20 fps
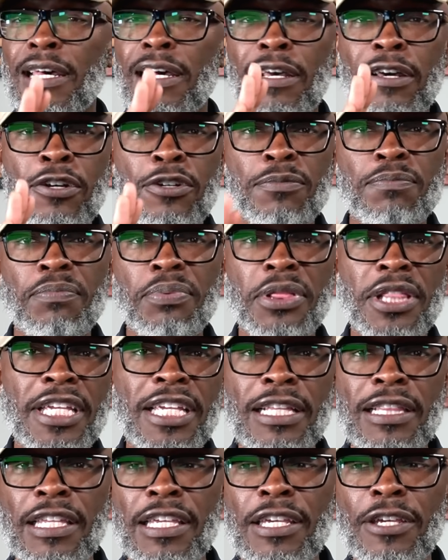
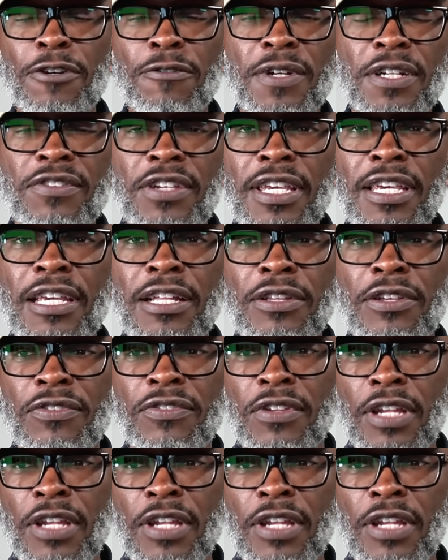Completely ridiculous.